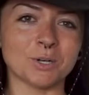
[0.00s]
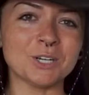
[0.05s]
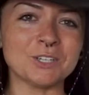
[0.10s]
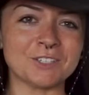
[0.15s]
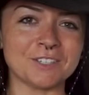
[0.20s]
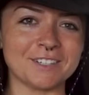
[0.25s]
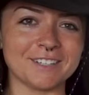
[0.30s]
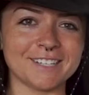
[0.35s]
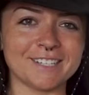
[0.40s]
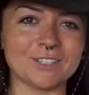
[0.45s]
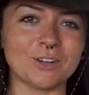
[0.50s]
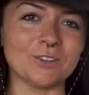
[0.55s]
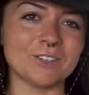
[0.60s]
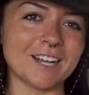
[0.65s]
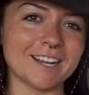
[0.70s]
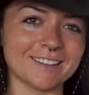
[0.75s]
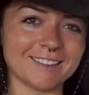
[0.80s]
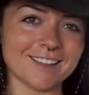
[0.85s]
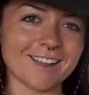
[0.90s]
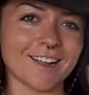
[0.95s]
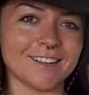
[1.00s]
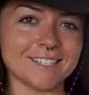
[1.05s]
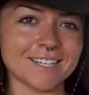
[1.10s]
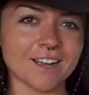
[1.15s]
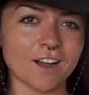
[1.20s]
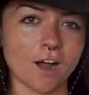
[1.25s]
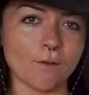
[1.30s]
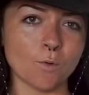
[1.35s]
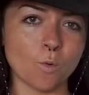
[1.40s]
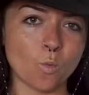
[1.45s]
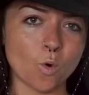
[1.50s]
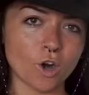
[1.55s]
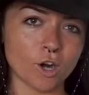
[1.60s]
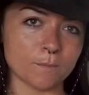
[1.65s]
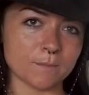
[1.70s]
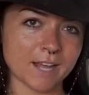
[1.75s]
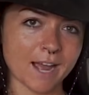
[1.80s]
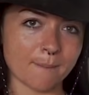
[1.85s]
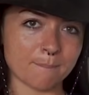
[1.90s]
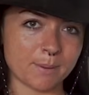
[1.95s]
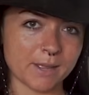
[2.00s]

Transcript: personally don't like the idea of a worm that